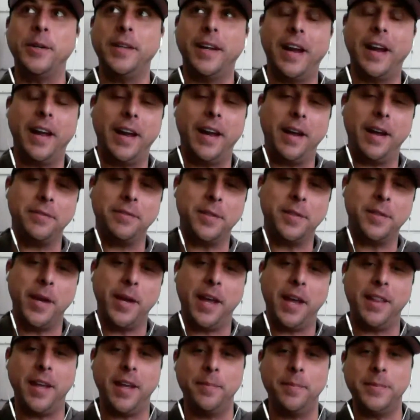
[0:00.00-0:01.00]
I'd have to pay
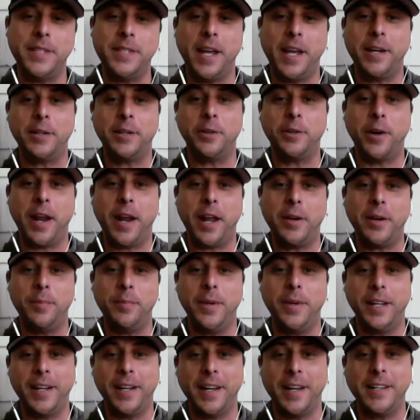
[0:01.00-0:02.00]
them 10 grand
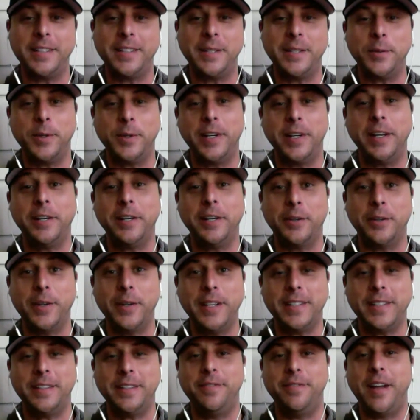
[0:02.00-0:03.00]
because it would
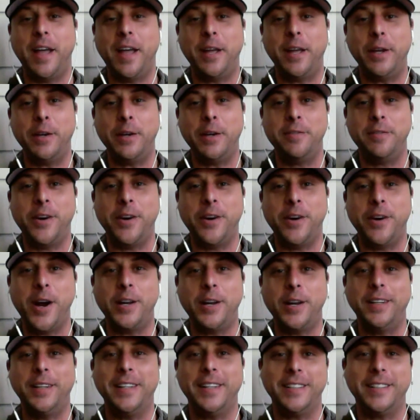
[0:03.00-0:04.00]
increase the value of our
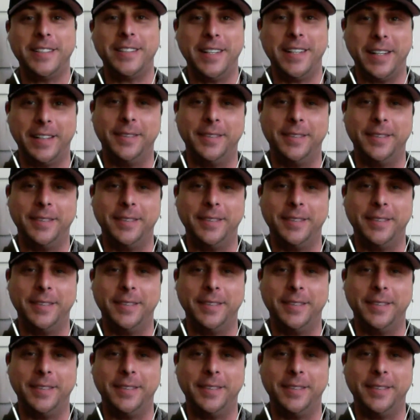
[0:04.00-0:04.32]
listing.